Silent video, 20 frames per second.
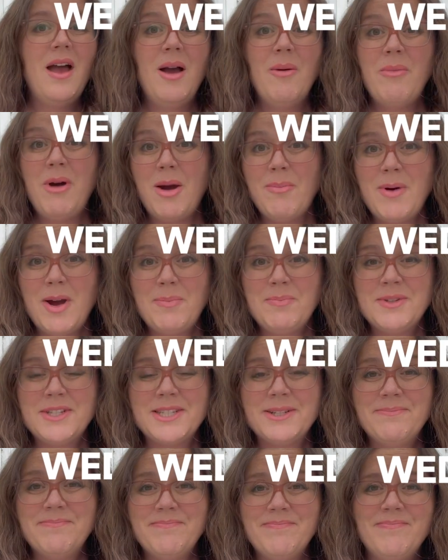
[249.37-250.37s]

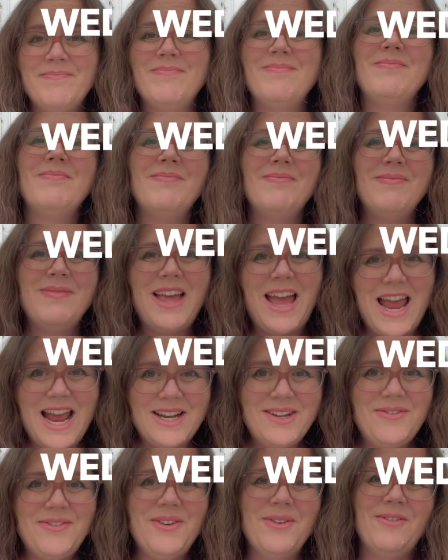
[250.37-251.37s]
pop-ups,
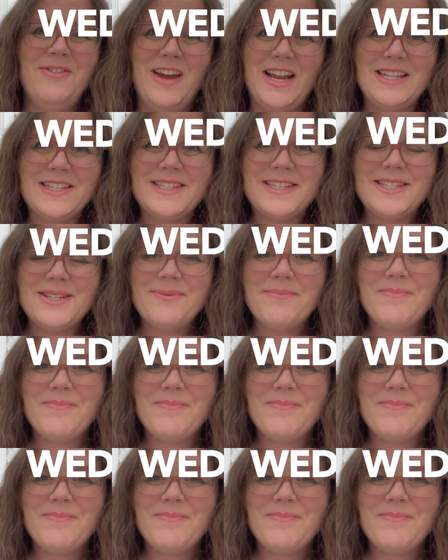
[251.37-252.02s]
and a few events.